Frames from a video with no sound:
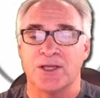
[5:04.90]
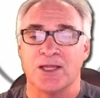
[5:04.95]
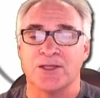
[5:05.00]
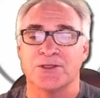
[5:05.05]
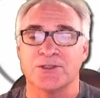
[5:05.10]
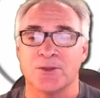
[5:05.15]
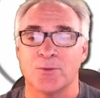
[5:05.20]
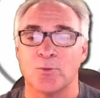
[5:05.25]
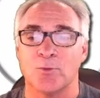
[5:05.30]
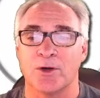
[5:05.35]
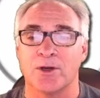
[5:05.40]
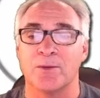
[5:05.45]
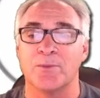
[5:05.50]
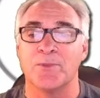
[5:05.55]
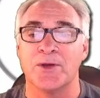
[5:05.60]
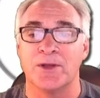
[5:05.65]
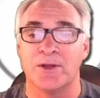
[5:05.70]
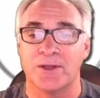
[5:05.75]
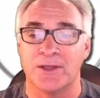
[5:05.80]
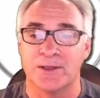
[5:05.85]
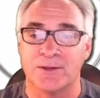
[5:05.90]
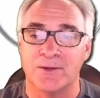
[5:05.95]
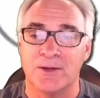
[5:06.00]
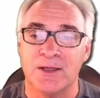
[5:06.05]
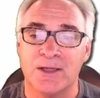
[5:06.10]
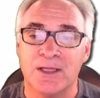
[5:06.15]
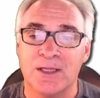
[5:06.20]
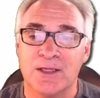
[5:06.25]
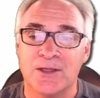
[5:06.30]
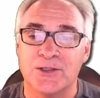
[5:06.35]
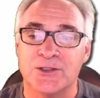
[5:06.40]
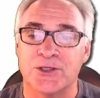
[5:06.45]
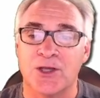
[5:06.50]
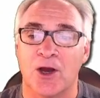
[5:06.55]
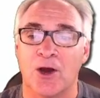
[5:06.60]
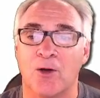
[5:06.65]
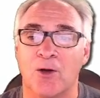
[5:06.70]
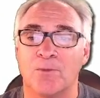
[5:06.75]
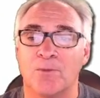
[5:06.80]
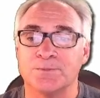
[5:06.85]
and some workability.
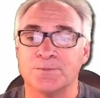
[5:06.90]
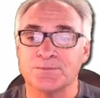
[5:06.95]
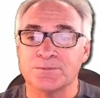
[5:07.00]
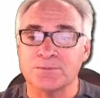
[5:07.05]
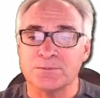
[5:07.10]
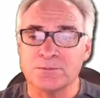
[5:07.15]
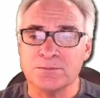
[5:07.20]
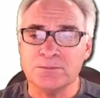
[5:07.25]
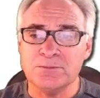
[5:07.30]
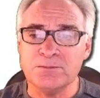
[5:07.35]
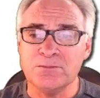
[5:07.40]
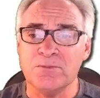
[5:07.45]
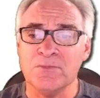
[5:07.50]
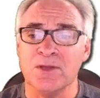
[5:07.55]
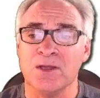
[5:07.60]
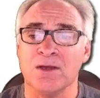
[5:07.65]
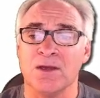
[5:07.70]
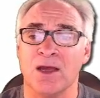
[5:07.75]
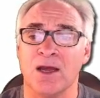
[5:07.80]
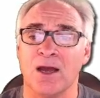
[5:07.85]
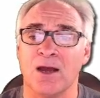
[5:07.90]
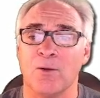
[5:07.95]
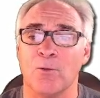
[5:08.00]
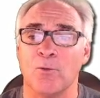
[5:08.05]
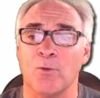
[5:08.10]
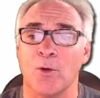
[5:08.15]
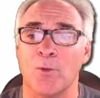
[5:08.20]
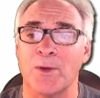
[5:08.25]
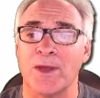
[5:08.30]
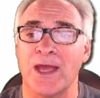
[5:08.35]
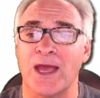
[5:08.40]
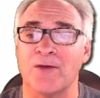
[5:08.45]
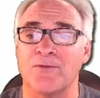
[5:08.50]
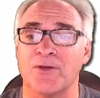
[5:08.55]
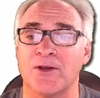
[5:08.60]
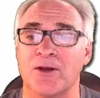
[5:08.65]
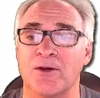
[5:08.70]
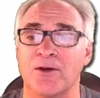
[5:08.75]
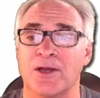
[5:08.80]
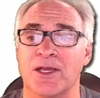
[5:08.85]
So uh, what we have
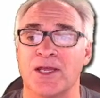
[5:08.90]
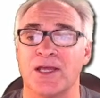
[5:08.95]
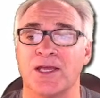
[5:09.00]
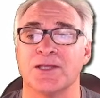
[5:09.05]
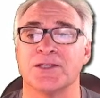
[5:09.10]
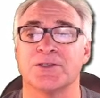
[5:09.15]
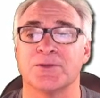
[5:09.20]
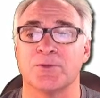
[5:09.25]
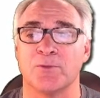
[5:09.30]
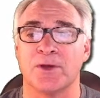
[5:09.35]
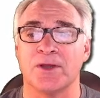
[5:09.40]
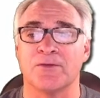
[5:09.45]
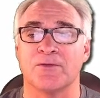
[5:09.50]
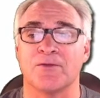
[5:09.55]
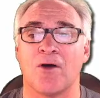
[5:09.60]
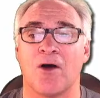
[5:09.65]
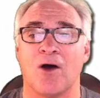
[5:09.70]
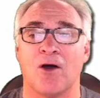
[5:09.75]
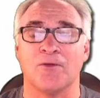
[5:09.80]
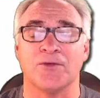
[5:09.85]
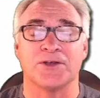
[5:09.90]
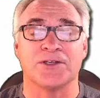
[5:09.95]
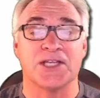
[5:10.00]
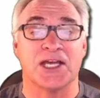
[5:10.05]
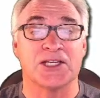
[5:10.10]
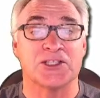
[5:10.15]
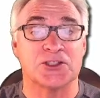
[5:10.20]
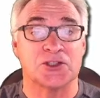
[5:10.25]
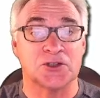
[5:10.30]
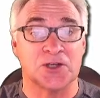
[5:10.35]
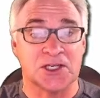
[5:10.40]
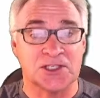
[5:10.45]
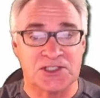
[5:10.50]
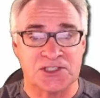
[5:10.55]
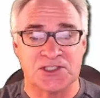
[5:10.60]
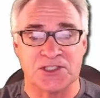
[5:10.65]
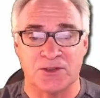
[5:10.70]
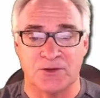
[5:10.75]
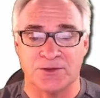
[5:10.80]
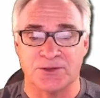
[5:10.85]
here is we've called the texture a
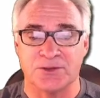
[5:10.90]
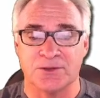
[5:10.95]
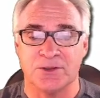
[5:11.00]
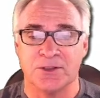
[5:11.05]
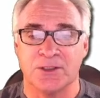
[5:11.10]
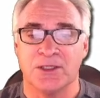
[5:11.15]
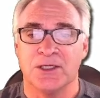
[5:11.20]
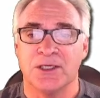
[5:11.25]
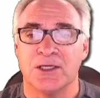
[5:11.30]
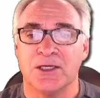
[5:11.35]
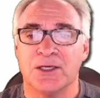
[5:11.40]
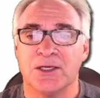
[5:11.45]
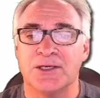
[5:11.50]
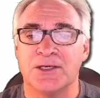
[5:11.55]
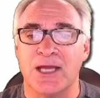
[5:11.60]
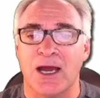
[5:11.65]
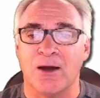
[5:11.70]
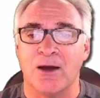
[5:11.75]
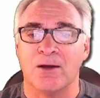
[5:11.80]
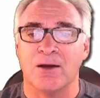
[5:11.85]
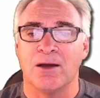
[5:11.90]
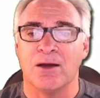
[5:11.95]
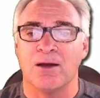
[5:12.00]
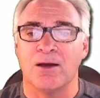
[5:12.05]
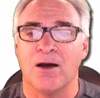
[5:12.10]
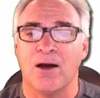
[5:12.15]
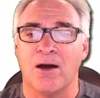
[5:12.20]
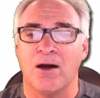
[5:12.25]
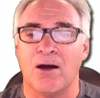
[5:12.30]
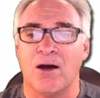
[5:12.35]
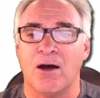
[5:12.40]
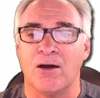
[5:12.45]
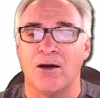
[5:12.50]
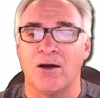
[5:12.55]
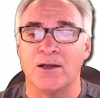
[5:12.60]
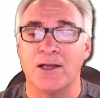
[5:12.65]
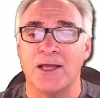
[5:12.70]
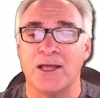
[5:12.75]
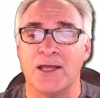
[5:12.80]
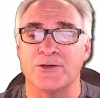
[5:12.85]
silt. Now, on
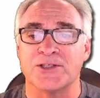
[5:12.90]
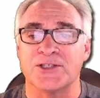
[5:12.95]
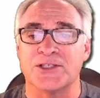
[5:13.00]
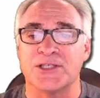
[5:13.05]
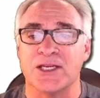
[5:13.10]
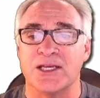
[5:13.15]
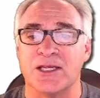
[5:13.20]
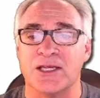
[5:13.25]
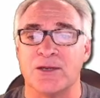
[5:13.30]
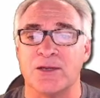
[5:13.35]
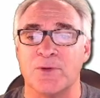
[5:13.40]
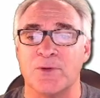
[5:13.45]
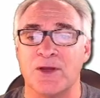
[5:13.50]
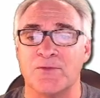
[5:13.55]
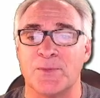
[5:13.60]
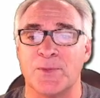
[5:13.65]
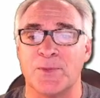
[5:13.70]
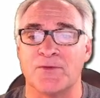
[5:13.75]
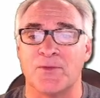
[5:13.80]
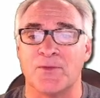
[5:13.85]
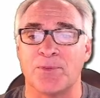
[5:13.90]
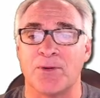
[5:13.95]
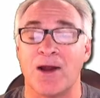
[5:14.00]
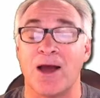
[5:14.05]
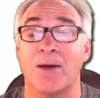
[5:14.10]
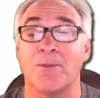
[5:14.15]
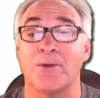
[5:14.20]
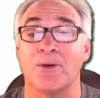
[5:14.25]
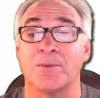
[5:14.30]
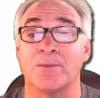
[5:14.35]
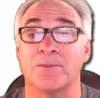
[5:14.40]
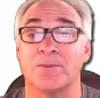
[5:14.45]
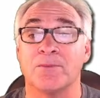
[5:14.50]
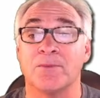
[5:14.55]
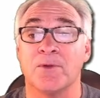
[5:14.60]
letter C, we have a bit of a problem.